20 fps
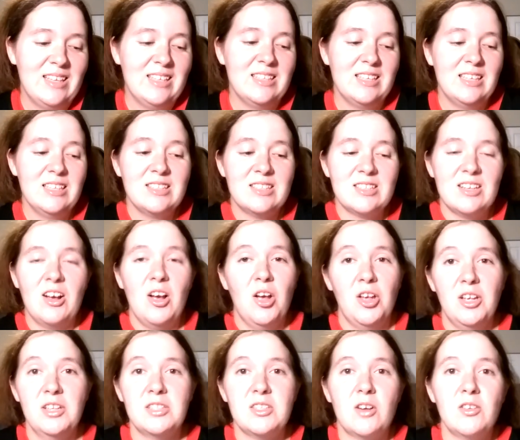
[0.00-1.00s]
it's
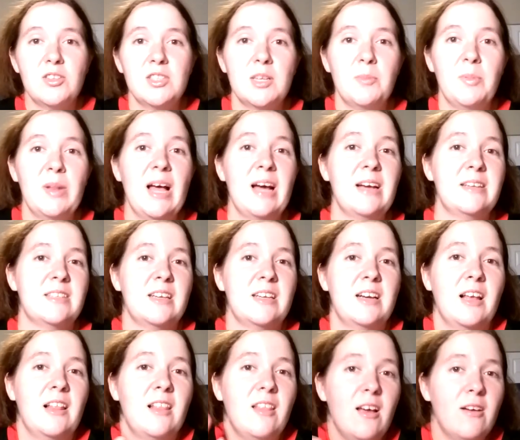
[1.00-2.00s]
art supplies, and
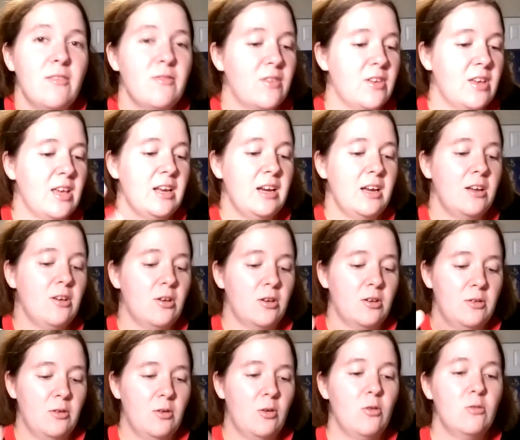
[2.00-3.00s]
I love getting a
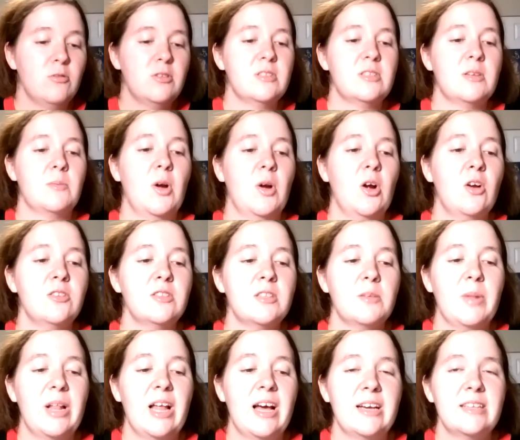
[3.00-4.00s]
hold of some art
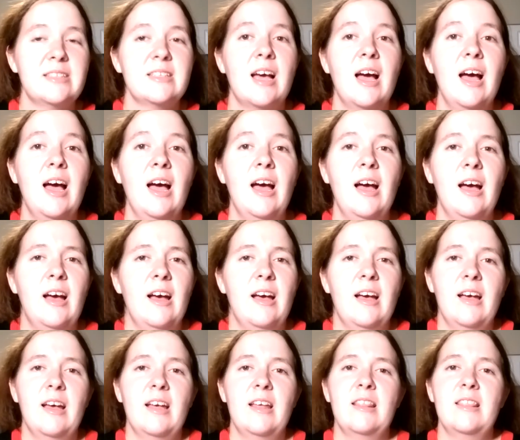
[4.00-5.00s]
supplies
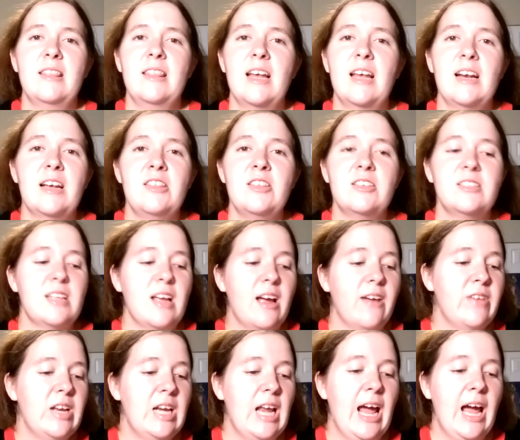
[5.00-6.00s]
that I just
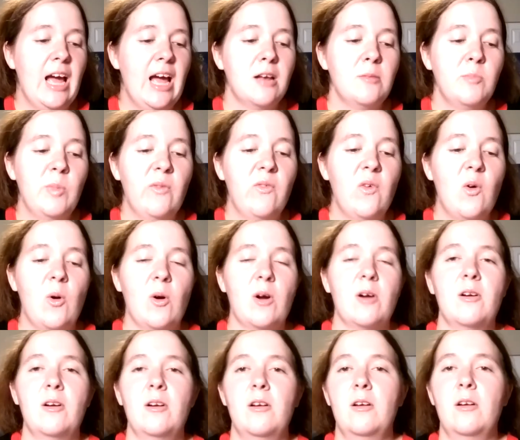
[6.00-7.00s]
haven't had
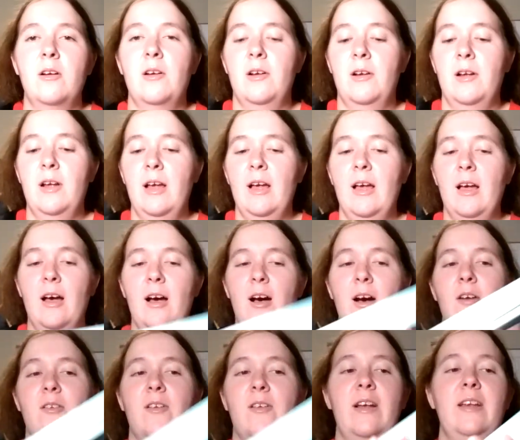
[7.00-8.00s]
before.
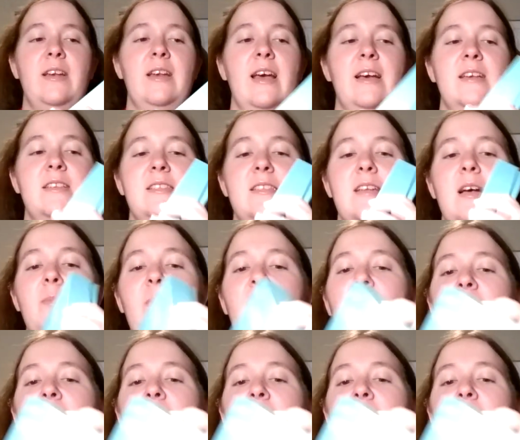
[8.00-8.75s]
Alright, next up,